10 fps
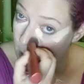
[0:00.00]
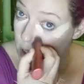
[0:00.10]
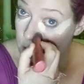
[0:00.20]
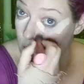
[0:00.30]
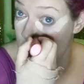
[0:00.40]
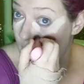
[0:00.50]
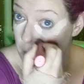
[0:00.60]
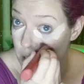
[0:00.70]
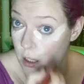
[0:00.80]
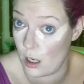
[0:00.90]
Now, that's not
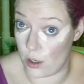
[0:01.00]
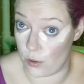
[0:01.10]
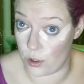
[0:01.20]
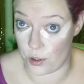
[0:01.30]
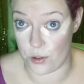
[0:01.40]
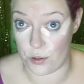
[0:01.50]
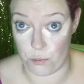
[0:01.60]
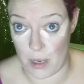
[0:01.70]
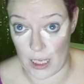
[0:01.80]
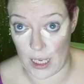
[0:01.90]
saying that I don't use
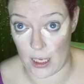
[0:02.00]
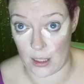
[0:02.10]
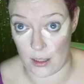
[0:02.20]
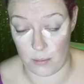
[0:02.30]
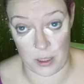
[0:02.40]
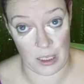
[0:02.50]
medicated.